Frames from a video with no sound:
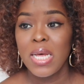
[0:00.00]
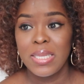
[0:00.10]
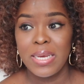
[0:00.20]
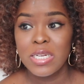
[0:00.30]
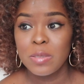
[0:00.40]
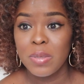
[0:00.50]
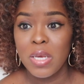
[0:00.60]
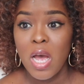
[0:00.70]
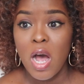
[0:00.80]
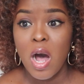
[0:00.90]
They asked
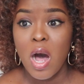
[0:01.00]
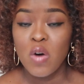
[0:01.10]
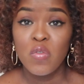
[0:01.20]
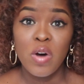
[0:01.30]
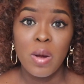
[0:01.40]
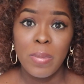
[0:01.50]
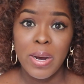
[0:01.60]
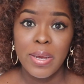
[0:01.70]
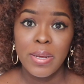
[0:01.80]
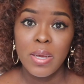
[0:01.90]
me how far am
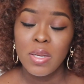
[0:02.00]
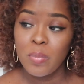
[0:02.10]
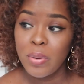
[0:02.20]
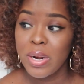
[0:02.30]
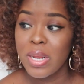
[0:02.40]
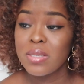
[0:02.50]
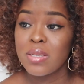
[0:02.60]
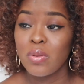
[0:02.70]
I in the pregnancy.